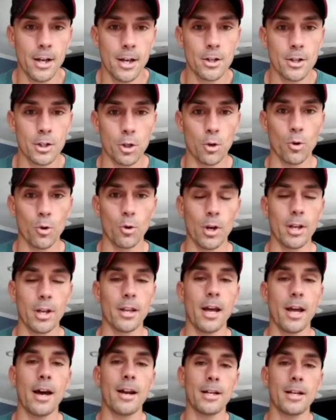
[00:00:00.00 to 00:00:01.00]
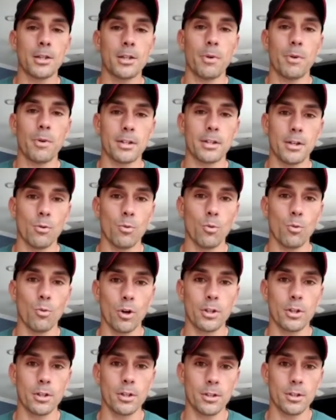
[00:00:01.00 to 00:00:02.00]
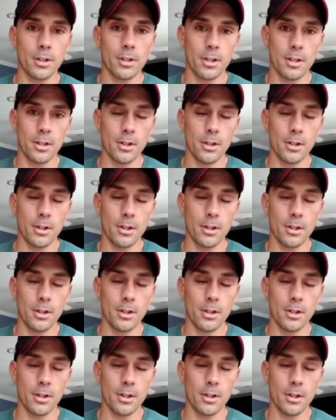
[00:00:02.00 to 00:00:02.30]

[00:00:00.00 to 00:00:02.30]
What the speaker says: So in that aspect, it works.